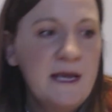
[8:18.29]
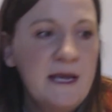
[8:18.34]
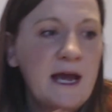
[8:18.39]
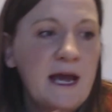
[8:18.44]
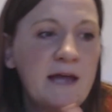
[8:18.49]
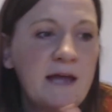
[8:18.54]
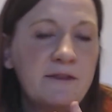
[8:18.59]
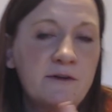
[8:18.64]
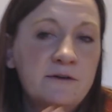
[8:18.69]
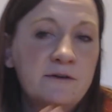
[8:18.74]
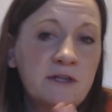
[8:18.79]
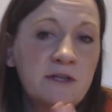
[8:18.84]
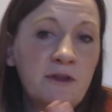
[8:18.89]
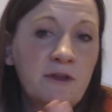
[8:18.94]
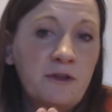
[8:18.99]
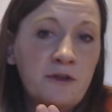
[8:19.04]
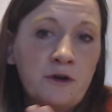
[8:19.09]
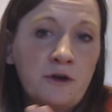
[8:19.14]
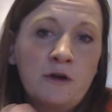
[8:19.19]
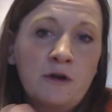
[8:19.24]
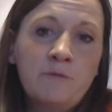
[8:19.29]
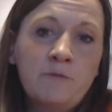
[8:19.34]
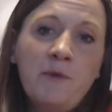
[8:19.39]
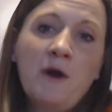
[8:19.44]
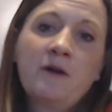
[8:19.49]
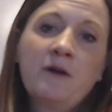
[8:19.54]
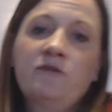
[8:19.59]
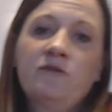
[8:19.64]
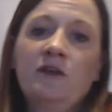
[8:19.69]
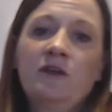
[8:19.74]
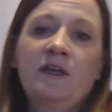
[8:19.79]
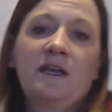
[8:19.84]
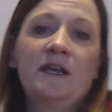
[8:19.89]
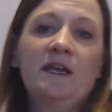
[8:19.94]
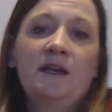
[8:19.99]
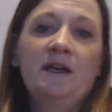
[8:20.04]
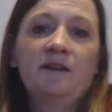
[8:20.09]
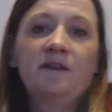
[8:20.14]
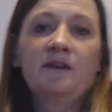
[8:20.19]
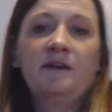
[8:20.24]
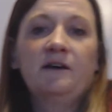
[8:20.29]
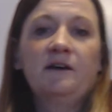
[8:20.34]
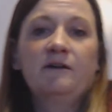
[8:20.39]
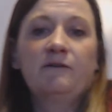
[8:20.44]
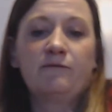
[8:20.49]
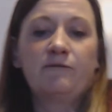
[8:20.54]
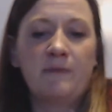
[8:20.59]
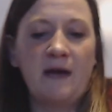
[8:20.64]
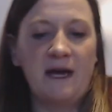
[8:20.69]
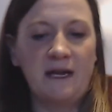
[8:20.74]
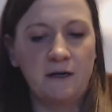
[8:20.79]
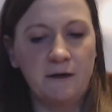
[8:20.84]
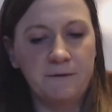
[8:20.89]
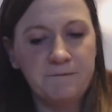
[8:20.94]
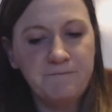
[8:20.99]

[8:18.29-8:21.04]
And there's a third part of the kinetic theory of matter.